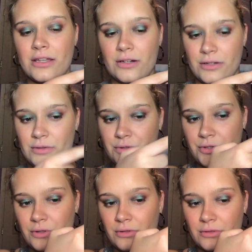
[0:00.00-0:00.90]

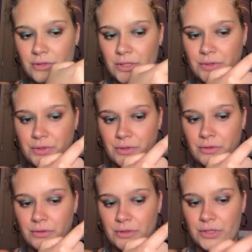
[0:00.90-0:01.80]
Neutral,
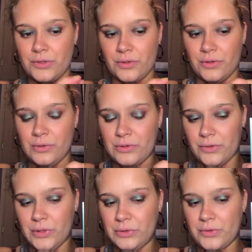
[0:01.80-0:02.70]
neutral, neutral, neutral,
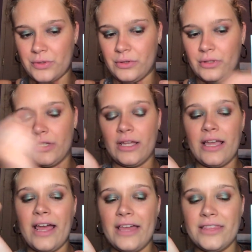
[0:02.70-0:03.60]
neutral,
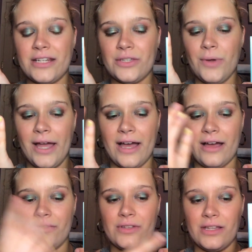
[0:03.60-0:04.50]
and then you
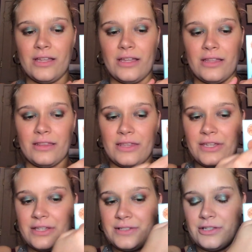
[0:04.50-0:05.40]
have
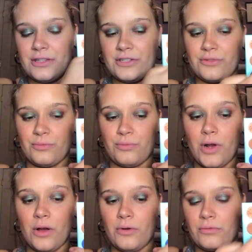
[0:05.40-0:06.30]
this
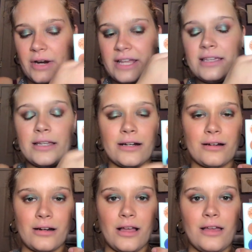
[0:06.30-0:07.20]
row right
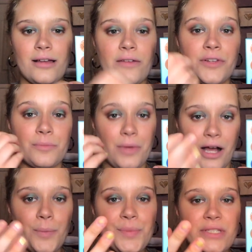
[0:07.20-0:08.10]
here of your
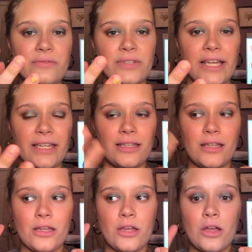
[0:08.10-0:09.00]
pops of like
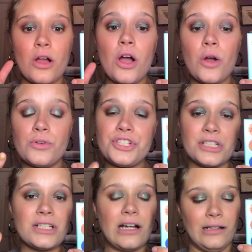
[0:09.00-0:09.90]

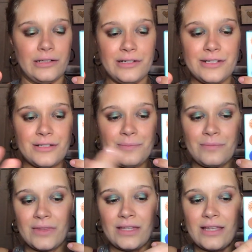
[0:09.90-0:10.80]
ocean colors,
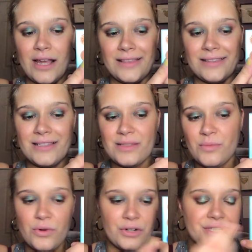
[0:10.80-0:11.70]
and then this
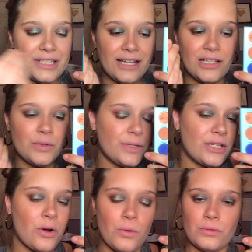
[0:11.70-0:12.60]
more yellowy
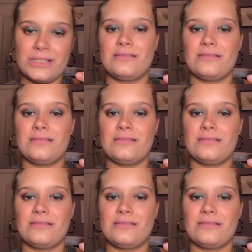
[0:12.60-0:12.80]
gold.